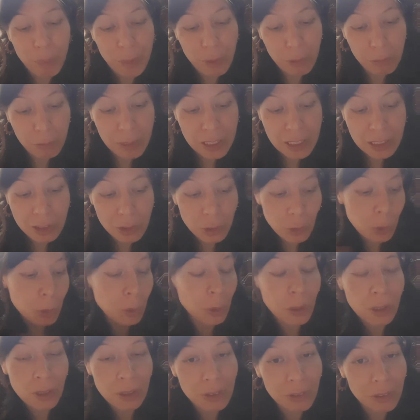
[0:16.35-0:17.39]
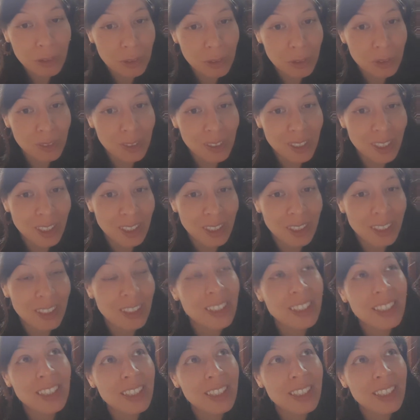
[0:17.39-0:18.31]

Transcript: We tore through the